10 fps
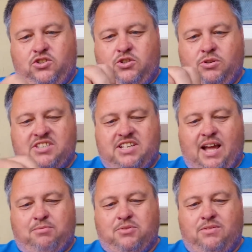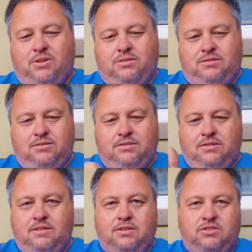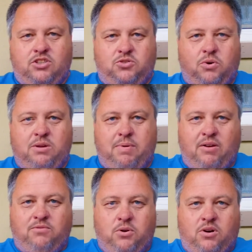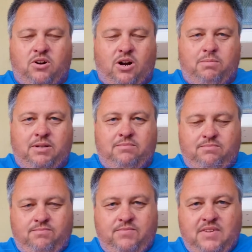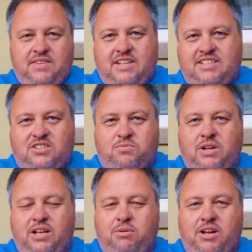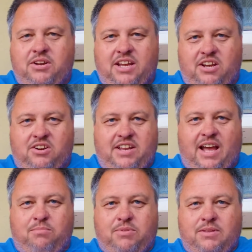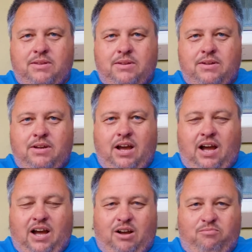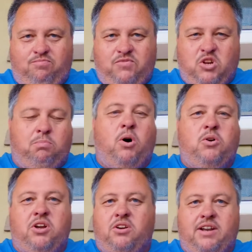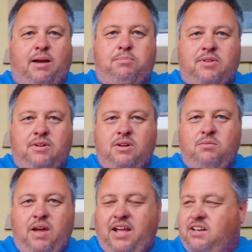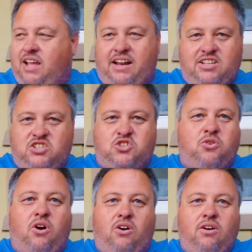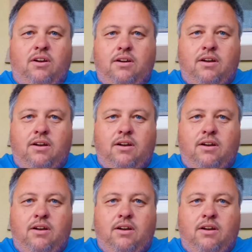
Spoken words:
to a snap swivel, to 20-pound fluorocarbon. This is really where you get your depth, your bulk of your depth, and it's strong.